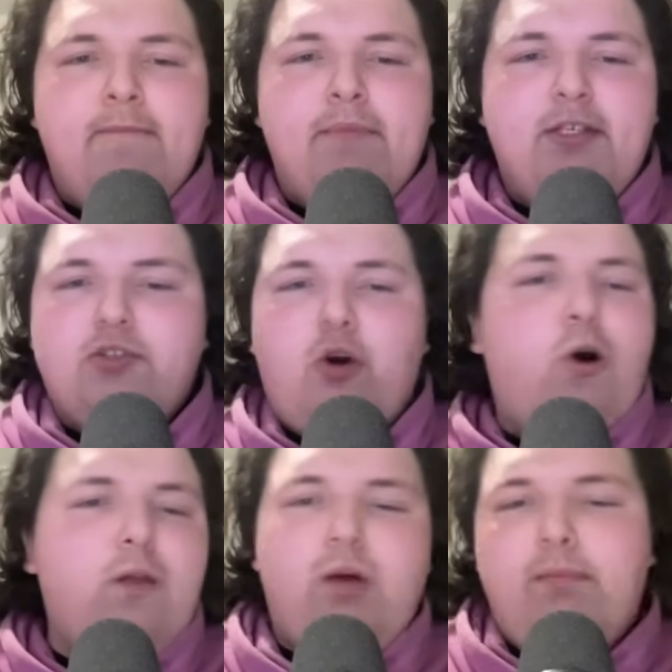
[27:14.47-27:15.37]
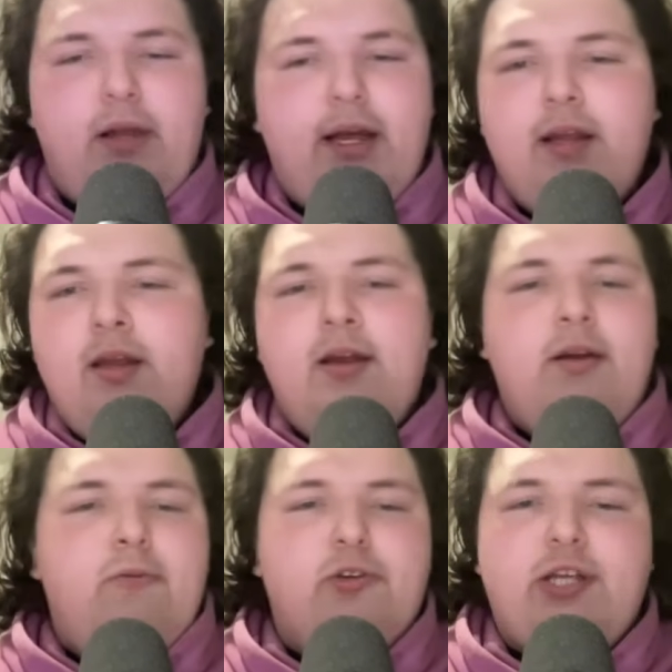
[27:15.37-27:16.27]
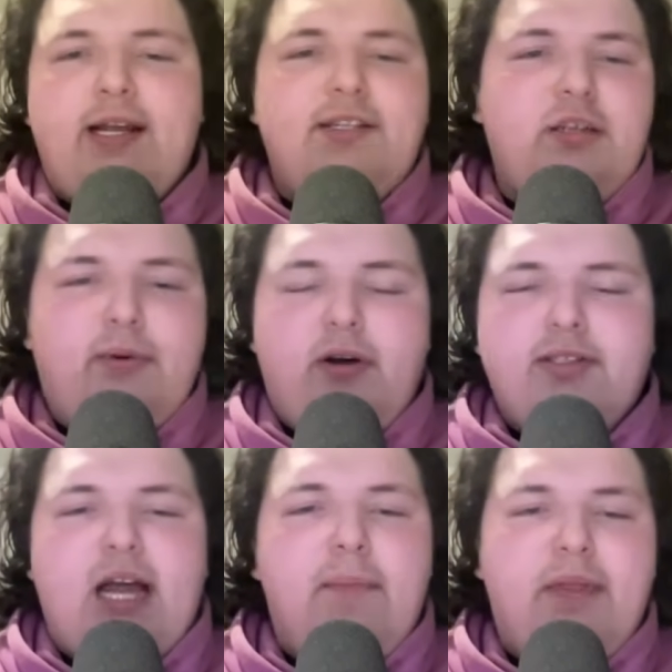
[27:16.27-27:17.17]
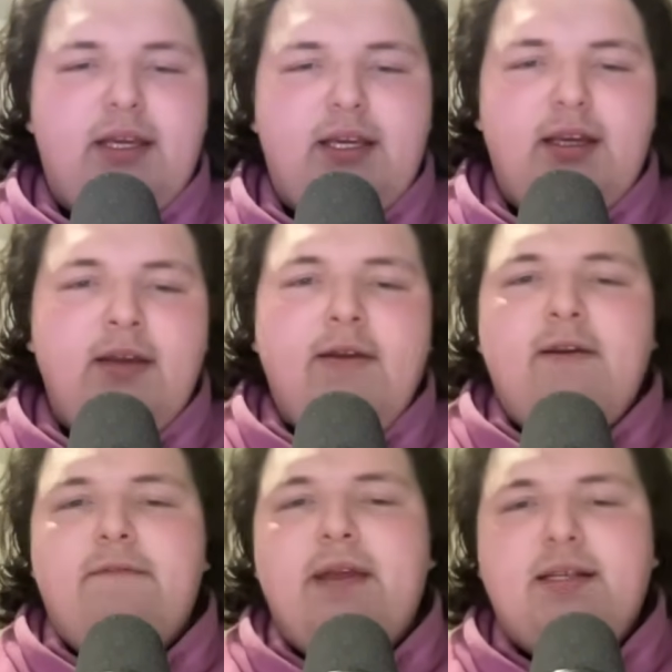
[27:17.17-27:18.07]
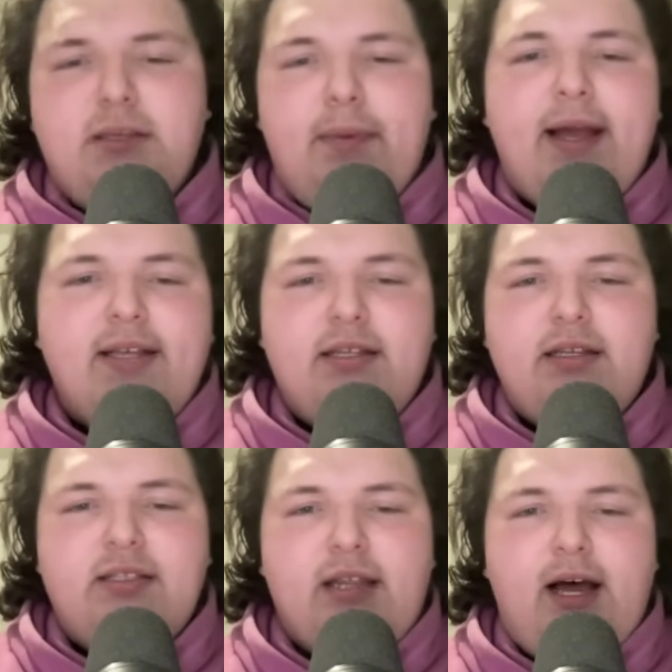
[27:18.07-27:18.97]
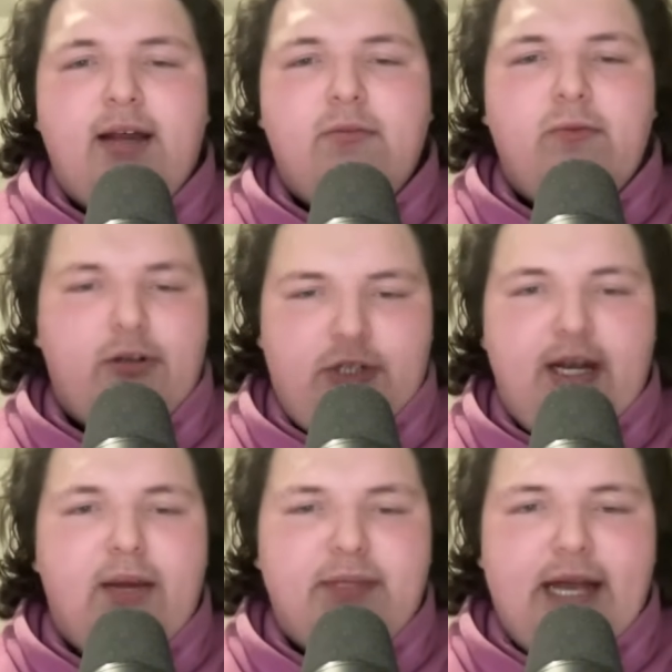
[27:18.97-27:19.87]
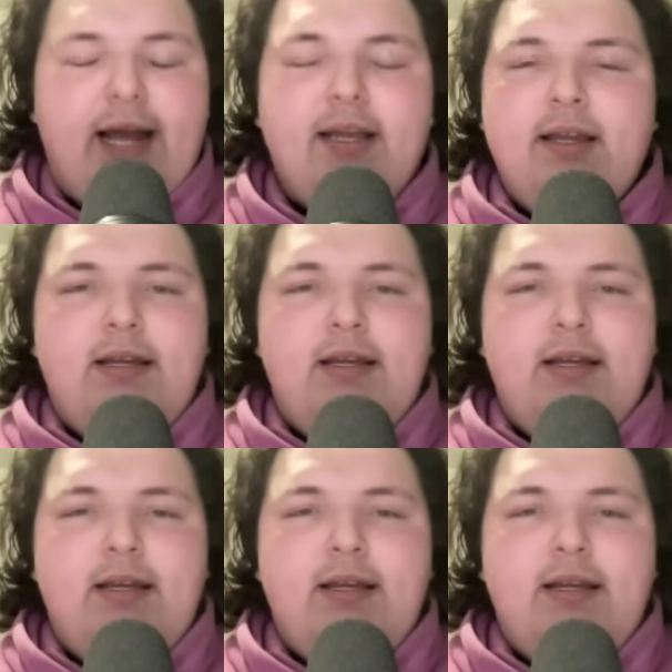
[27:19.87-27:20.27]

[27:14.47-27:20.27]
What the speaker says: This is all in one play where Chet gets the ball, top of the key, fakes a pass to the slot where J-Dub's at.